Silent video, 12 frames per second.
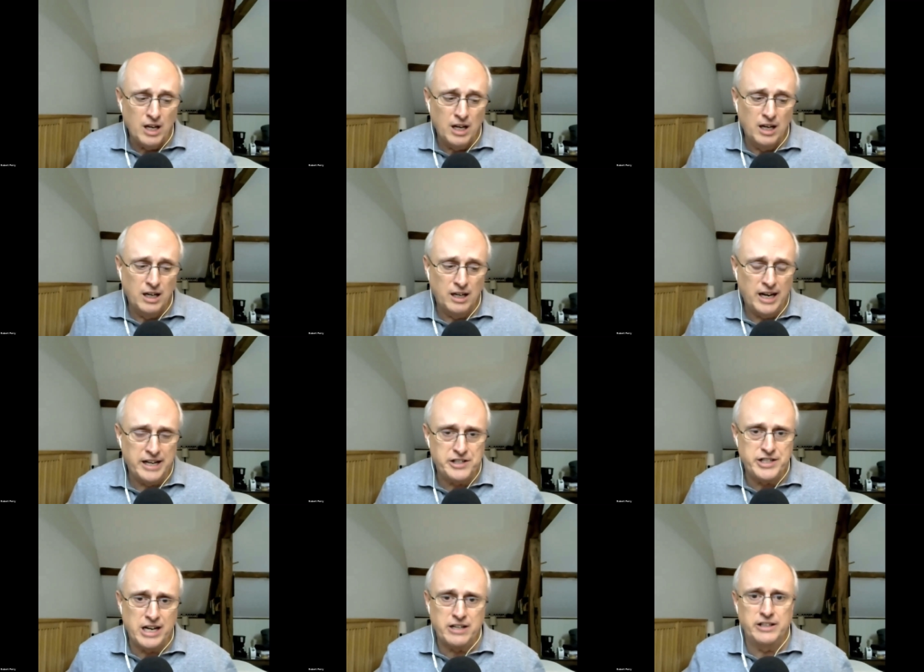I
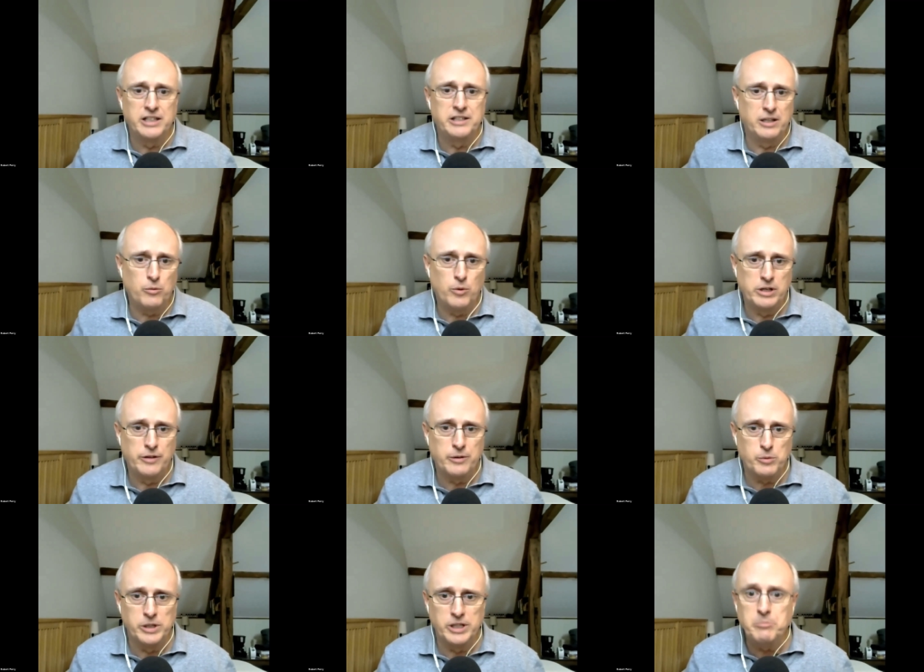checked in at one of the
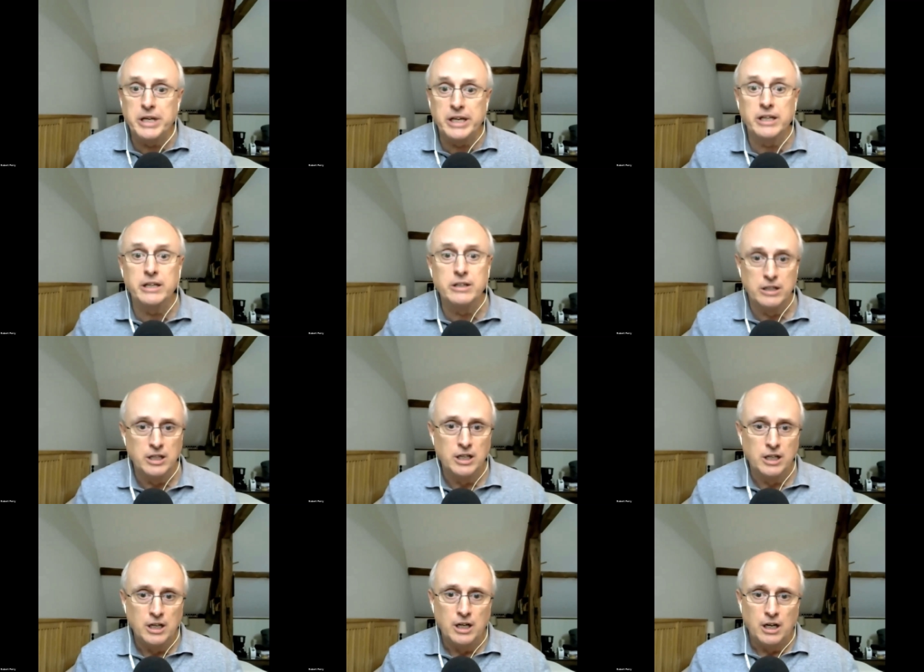really big
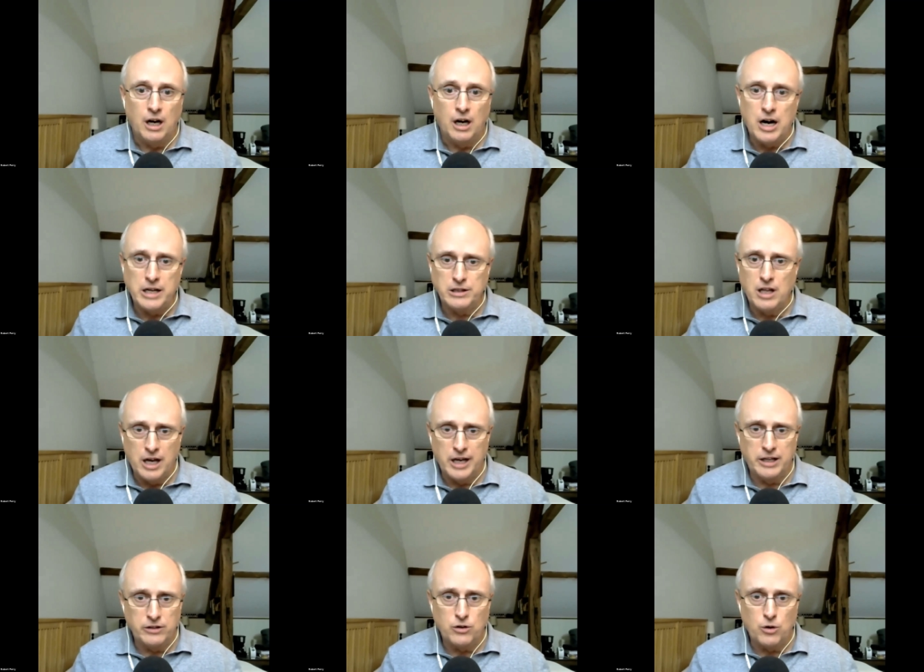
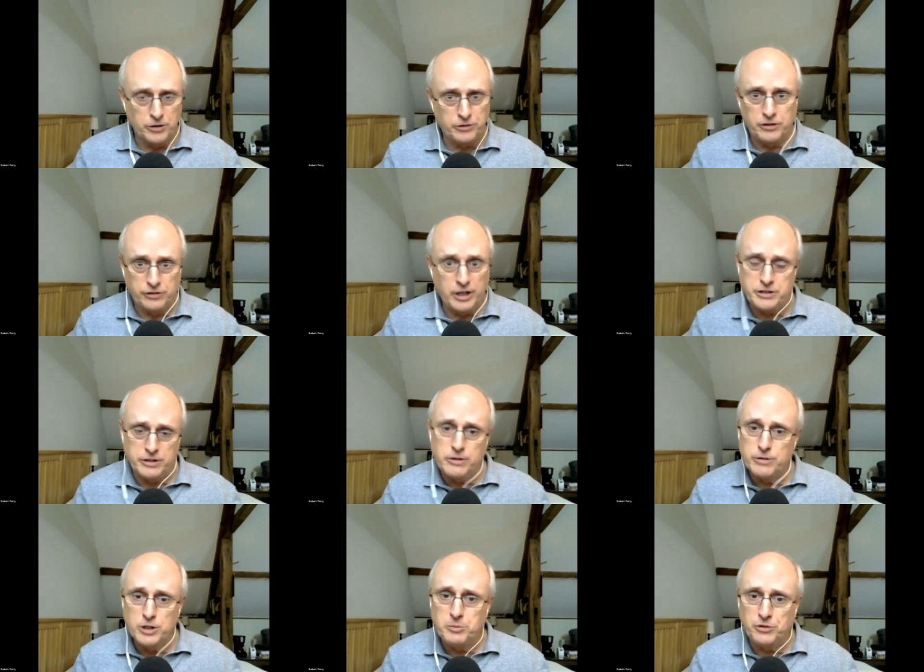online course discussion
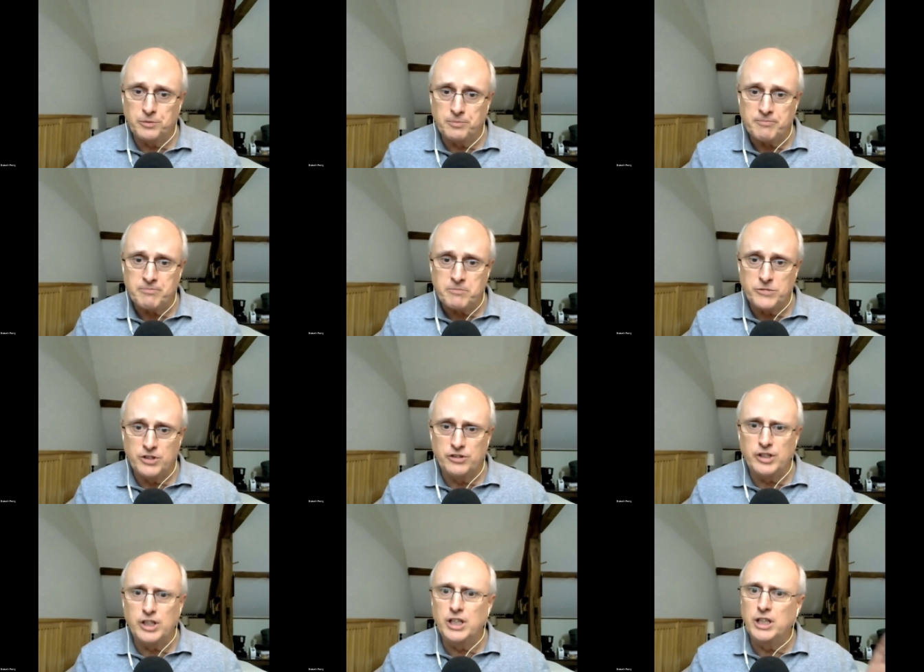groups to
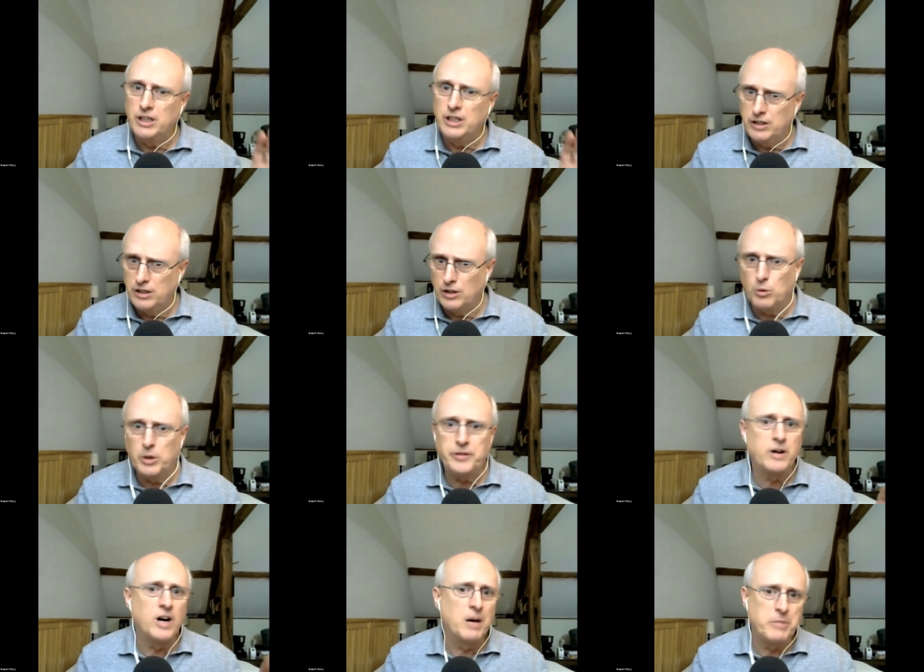see, what
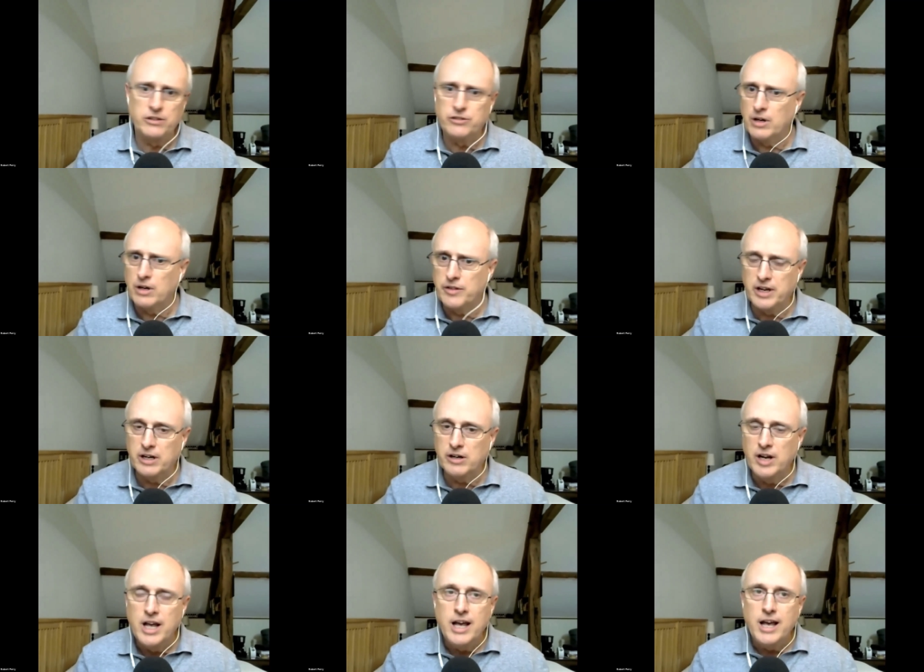the comments are there.
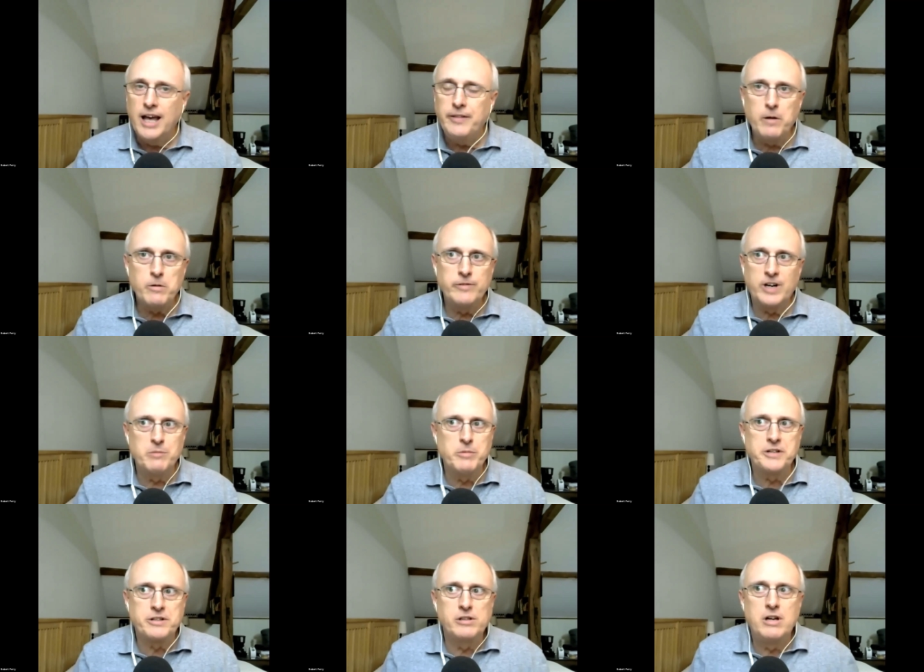And they were very
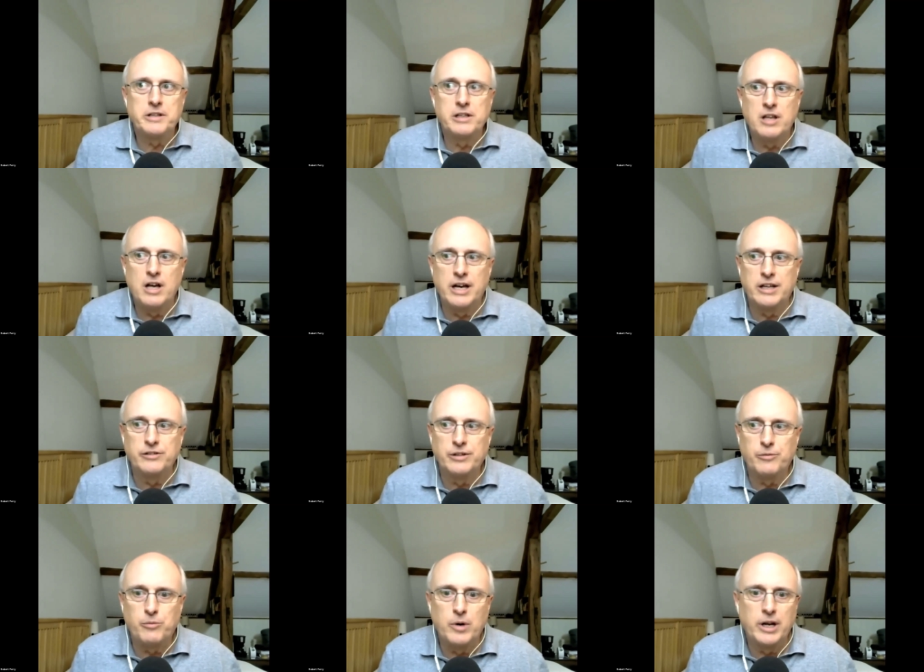much along the lines
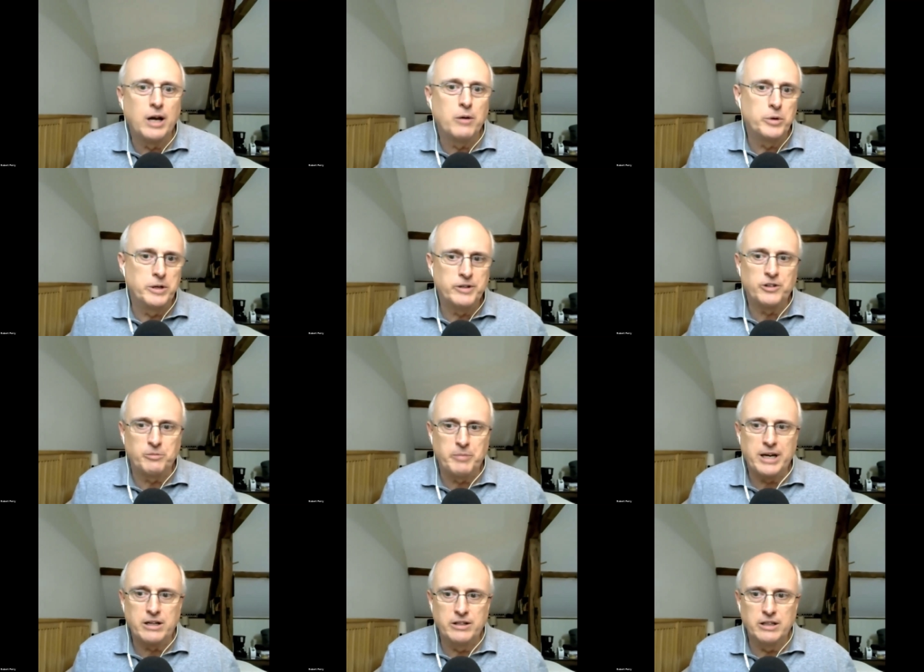of what I would have
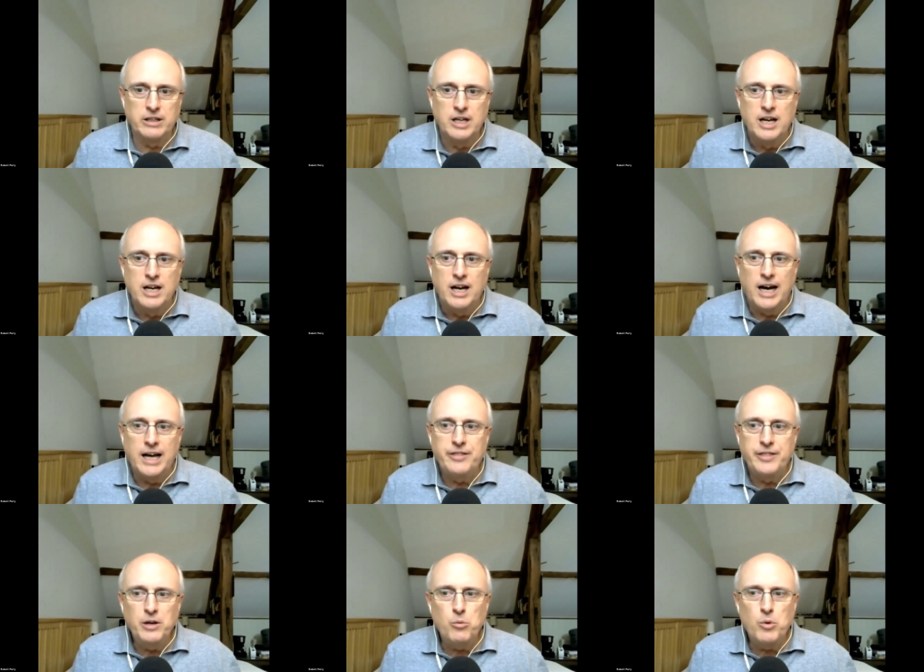expected. I
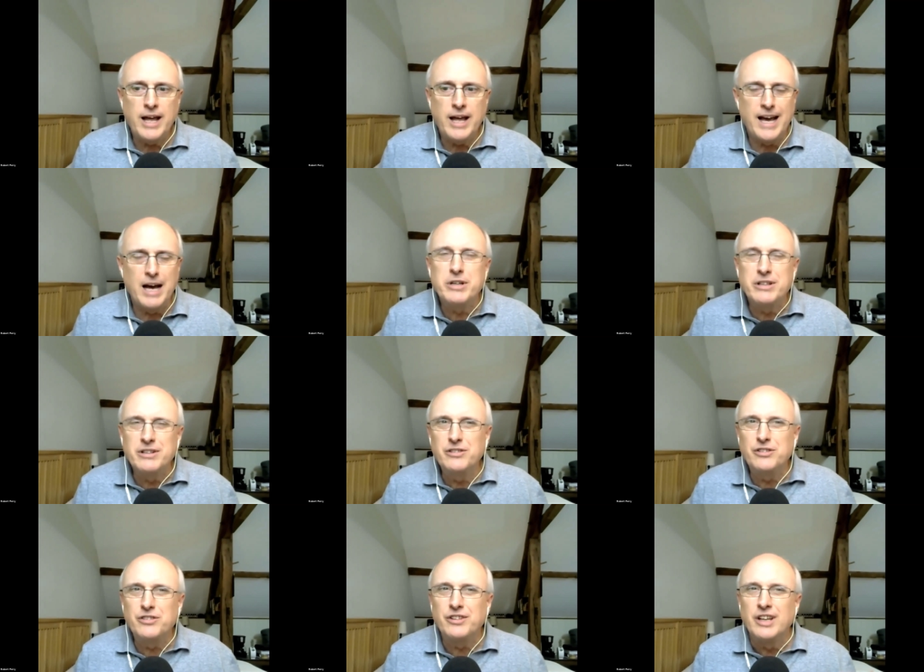think what
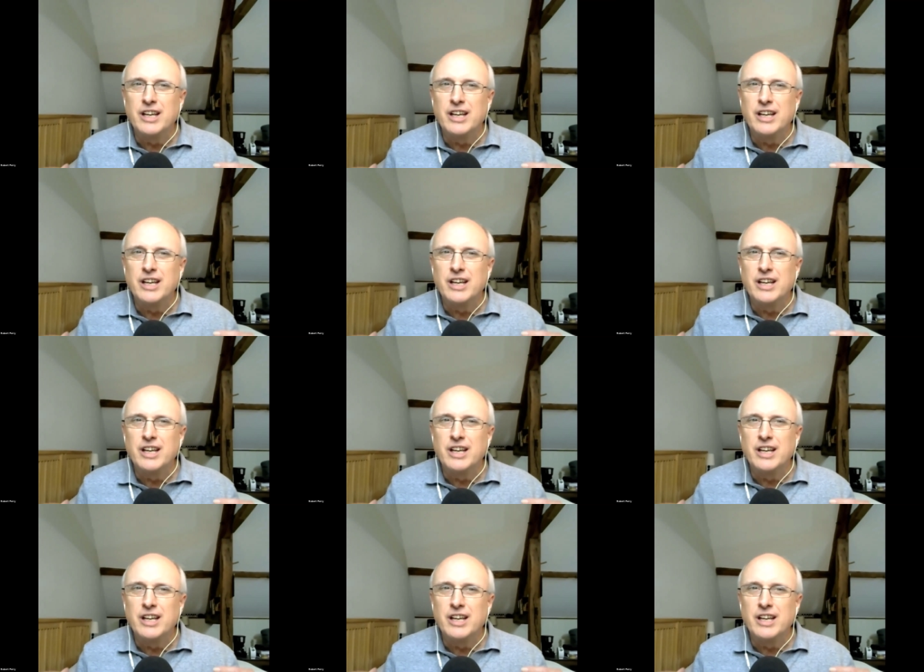happens